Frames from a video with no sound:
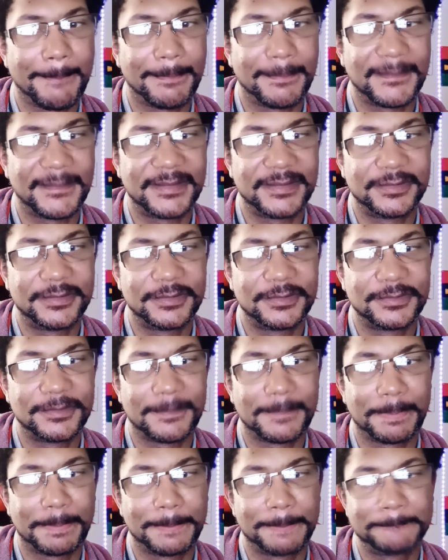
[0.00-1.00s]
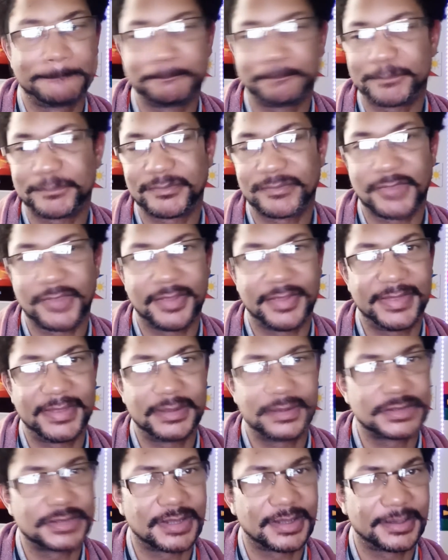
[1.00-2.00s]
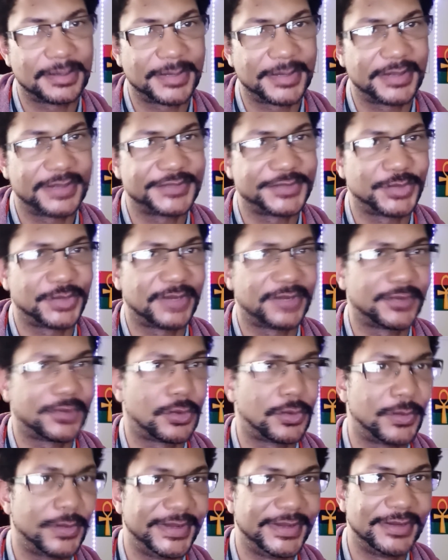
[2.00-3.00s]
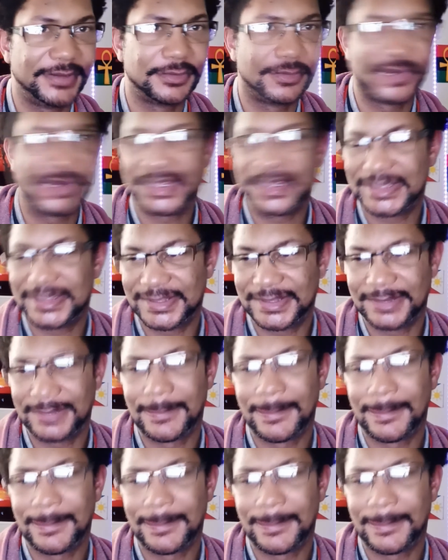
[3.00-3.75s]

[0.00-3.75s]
I know they don't talk about it because we don't have a queen or a king,